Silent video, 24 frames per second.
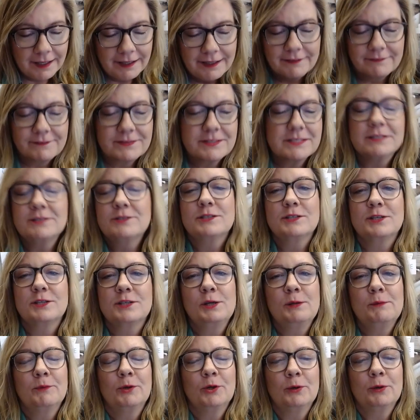I have a sense of
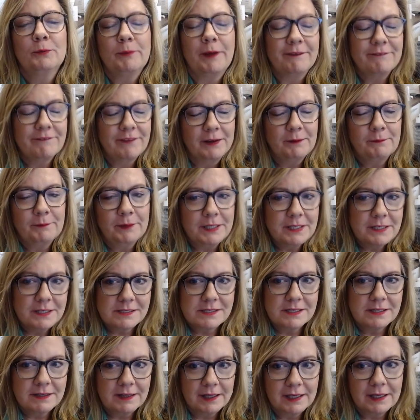humor. My family
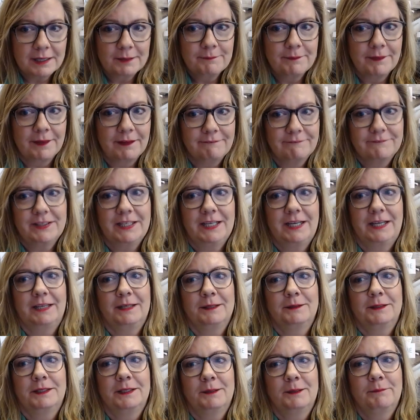doesn't think I'm that funny.
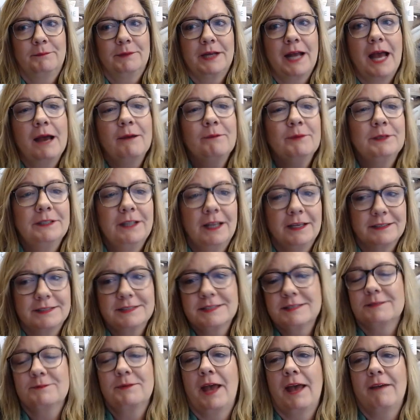But I would
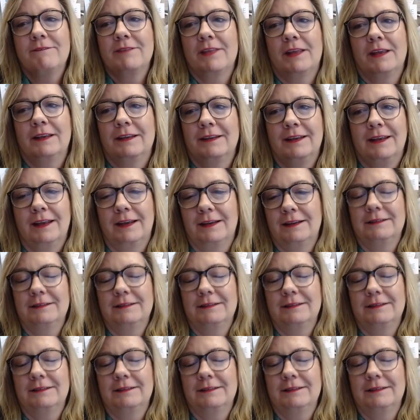like to have that, yeah.